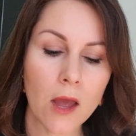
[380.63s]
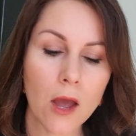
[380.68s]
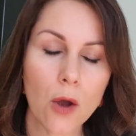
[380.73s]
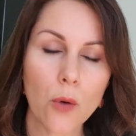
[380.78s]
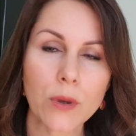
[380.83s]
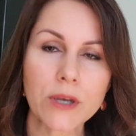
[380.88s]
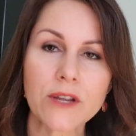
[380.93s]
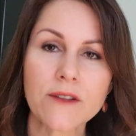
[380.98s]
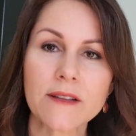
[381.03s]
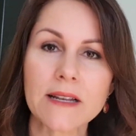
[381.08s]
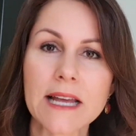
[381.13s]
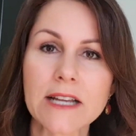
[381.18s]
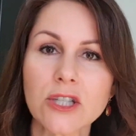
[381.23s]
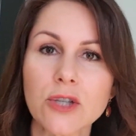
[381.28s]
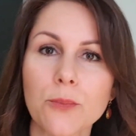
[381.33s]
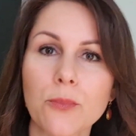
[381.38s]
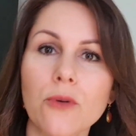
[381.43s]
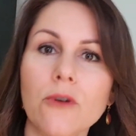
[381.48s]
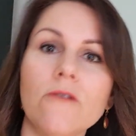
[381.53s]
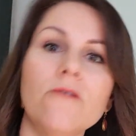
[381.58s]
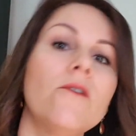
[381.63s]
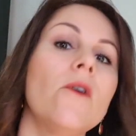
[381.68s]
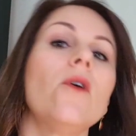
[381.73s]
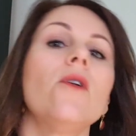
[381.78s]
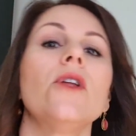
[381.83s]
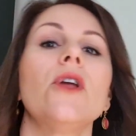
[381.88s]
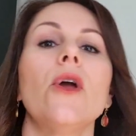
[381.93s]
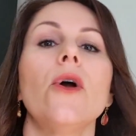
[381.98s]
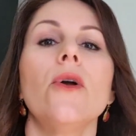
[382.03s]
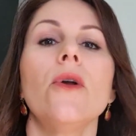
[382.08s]
When you select your
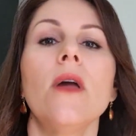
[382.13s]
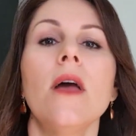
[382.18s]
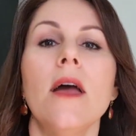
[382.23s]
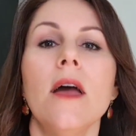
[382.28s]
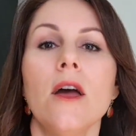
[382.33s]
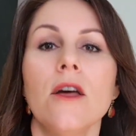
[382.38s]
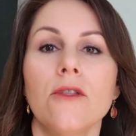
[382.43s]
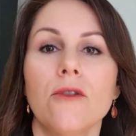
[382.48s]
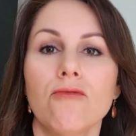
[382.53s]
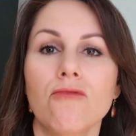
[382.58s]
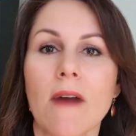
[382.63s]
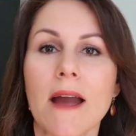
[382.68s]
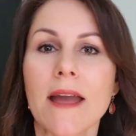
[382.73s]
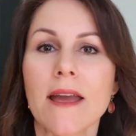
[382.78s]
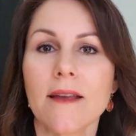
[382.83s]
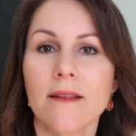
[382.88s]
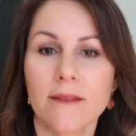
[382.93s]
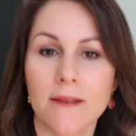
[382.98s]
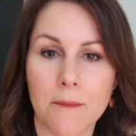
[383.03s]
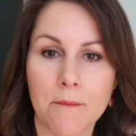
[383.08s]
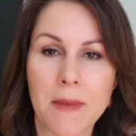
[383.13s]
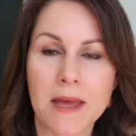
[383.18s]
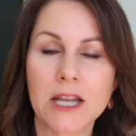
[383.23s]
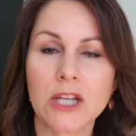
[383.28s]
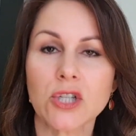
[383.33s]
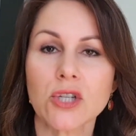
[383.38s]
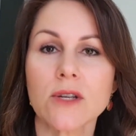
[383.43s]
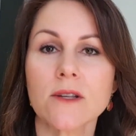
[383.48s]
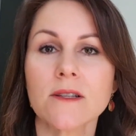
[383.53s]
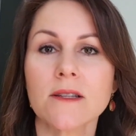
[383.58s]
portfolio, the RAIZ
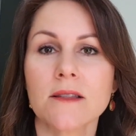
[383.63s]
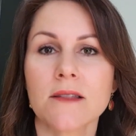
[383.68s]
managers,